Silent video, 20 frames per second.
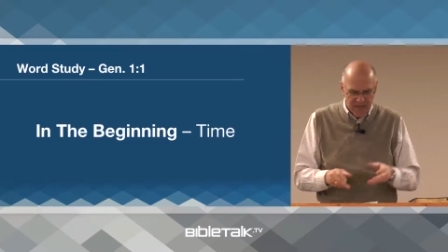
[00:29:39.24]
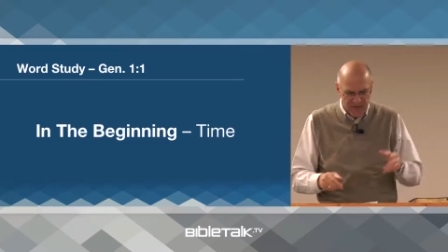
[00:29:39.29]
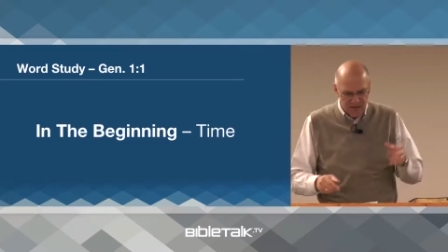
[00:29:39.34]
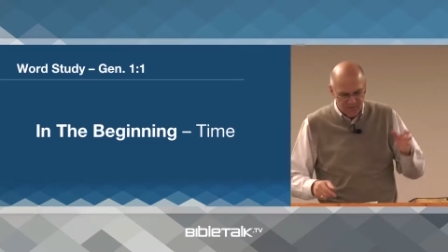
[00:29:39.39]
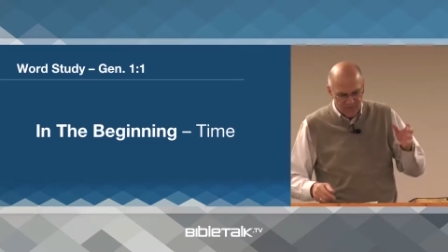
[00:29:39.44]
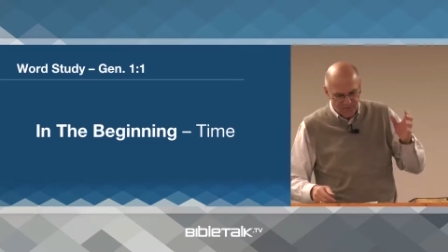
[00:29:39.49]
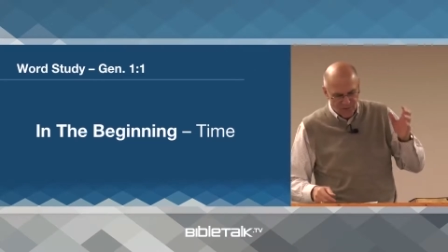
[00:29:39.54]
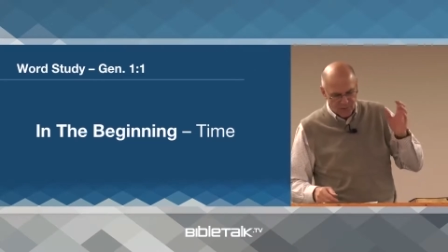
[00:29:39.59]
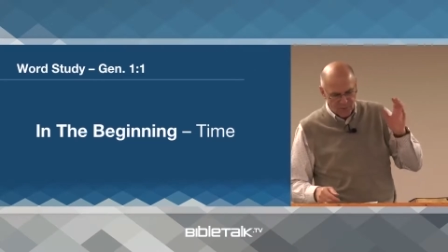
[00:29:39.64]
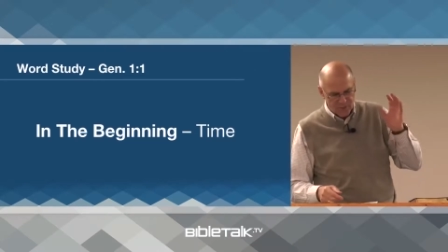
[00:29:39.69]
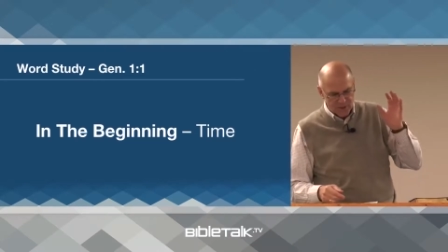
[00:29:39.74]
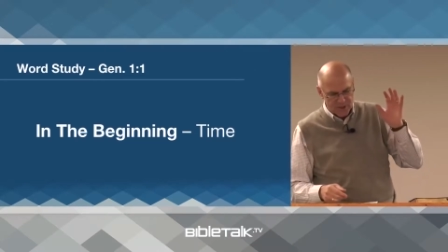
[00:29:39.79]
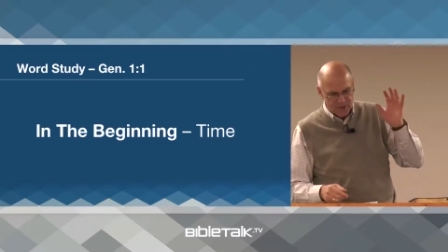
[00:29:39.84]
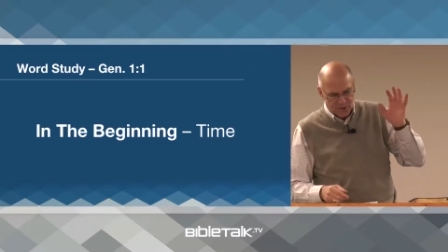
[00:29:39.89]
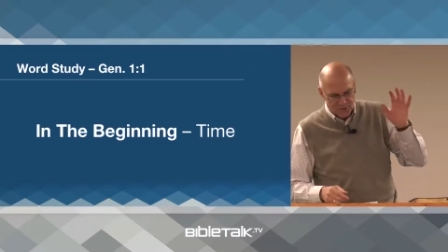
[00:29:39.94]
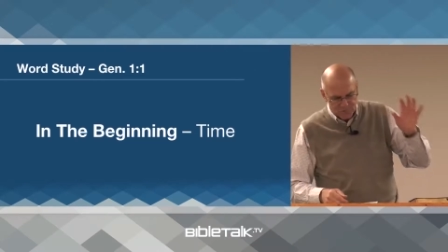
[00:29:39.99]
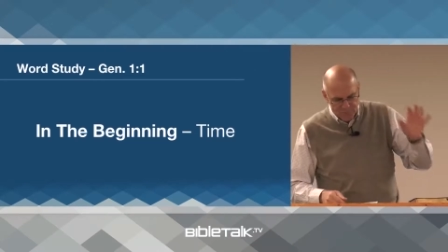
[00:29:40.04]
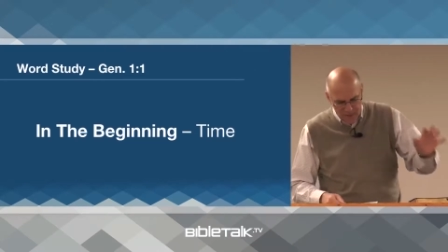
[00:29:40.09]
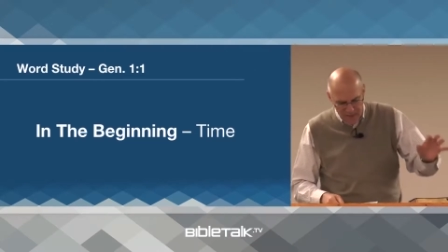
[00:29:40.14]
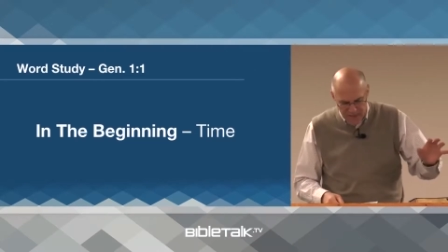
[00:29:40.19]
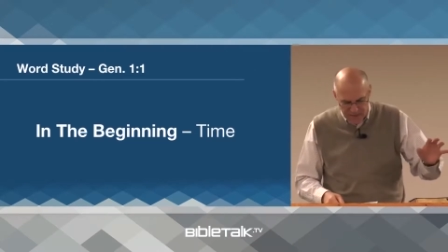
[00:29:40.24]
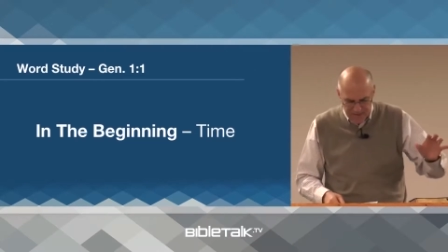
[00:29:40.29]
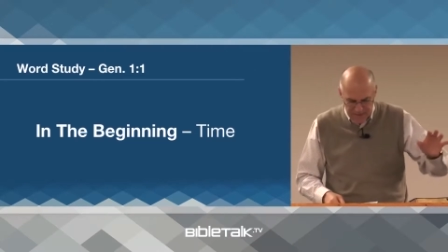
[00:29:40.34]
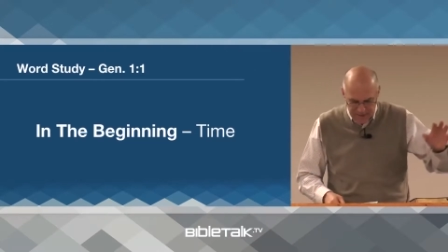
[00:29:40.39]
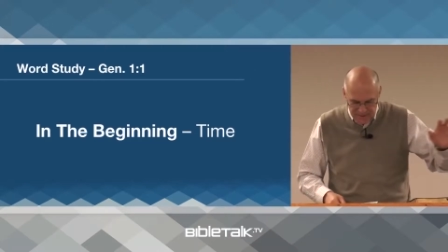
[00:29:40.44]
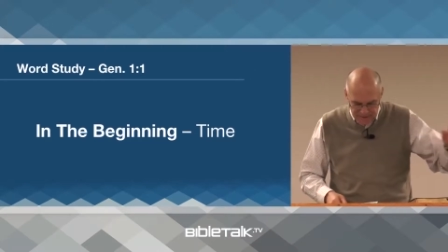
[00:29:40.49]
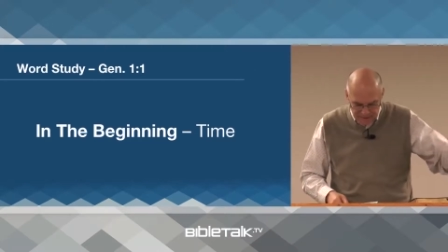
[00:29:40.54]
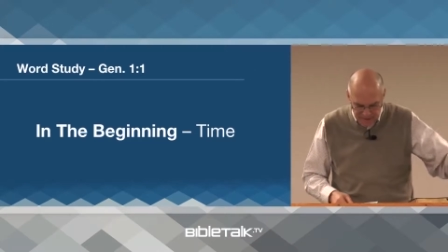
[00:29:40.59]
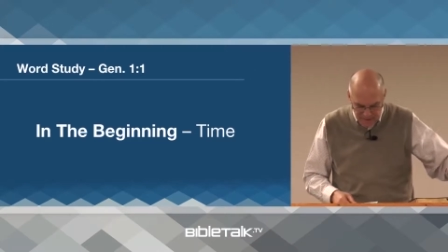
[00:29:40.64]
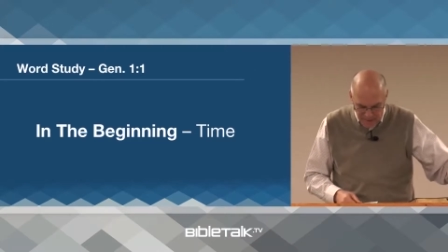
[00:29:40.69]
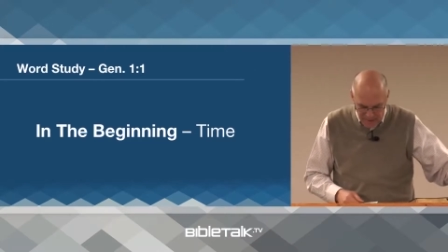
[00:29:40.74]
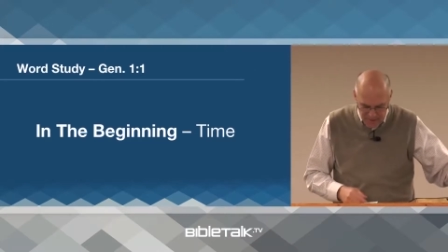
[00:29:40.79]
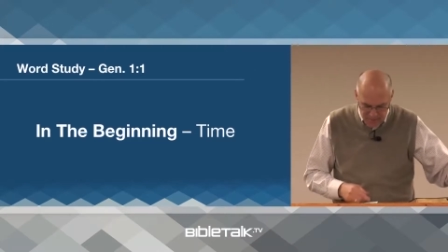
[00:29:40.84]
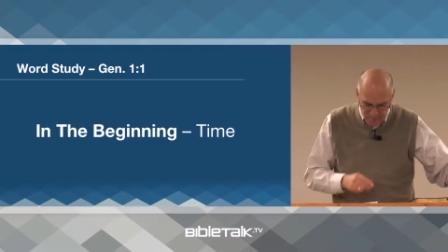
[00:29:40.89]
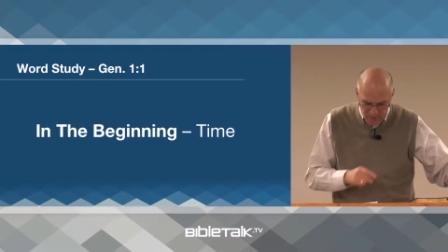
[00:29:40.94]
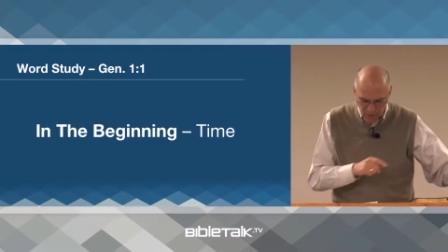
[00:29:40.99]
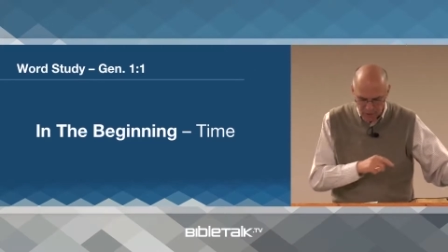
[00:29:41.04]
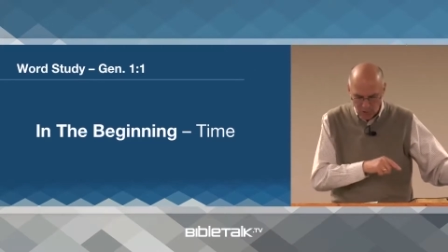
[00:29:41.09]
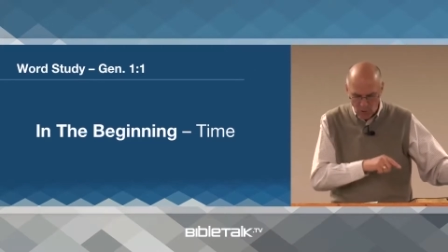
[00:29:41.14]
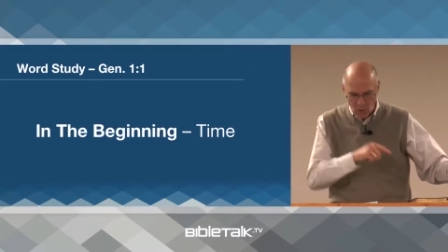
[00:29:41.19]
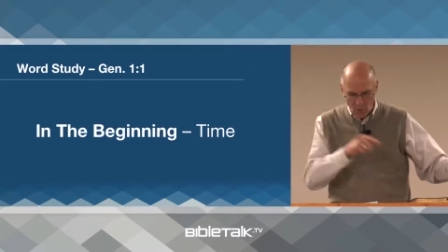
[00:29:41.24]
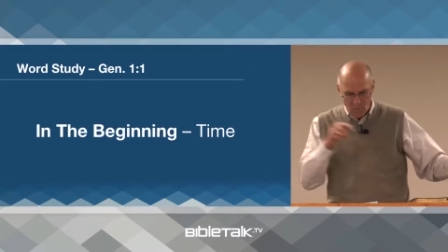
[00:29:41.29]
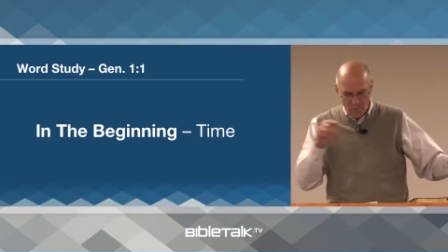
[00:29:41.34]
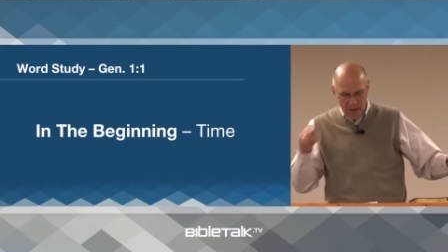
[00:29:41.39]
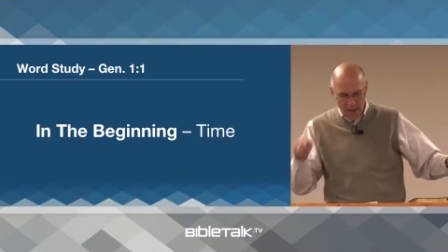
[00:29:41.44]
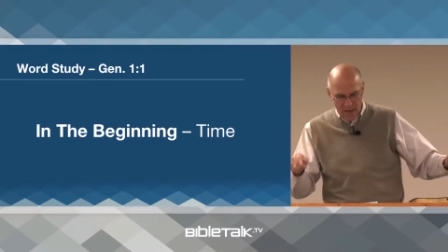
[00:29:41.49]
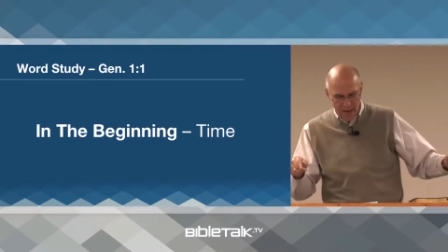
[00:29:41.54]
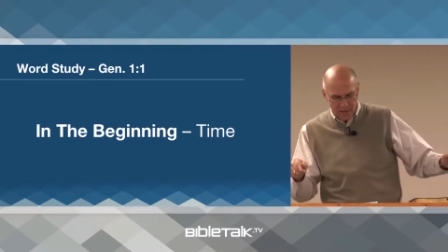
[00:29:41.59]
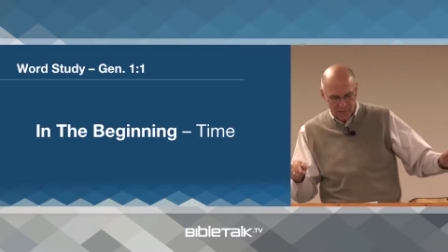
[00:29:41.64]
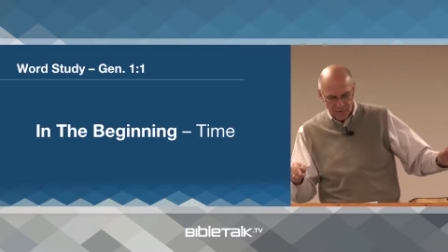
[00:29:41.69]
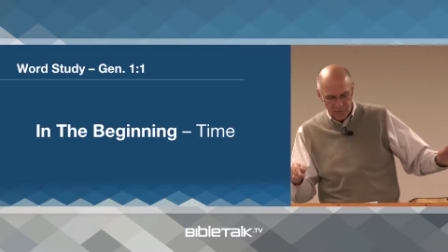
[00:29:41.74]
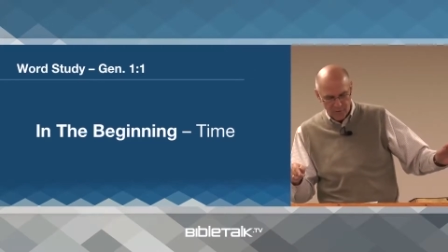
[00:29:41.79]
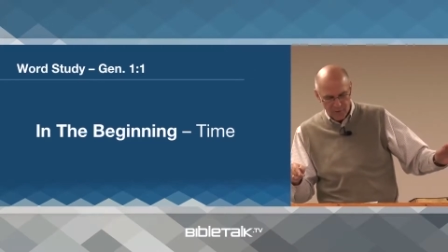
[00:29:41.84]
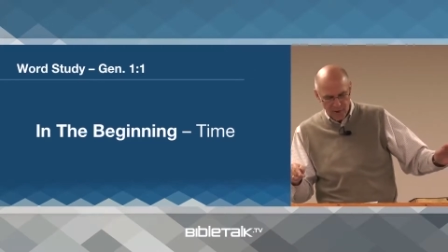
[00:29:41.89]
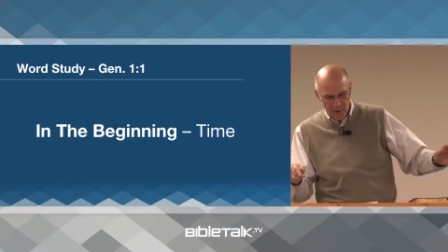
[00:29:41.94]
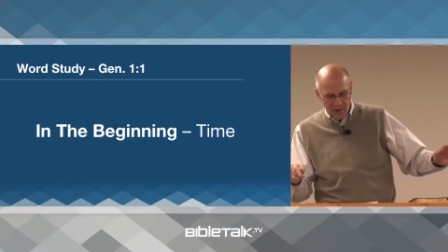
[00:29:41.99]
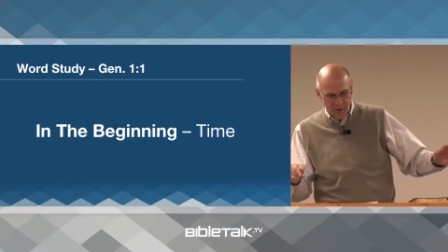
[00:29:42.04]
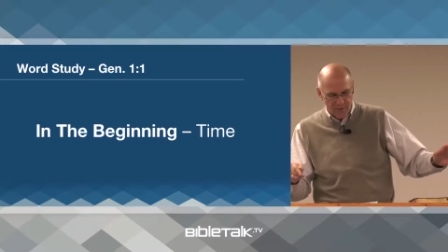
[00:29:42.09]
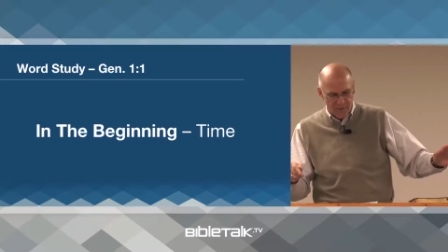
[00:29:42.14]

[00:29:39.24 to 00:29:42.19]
if there is space and time but no matter,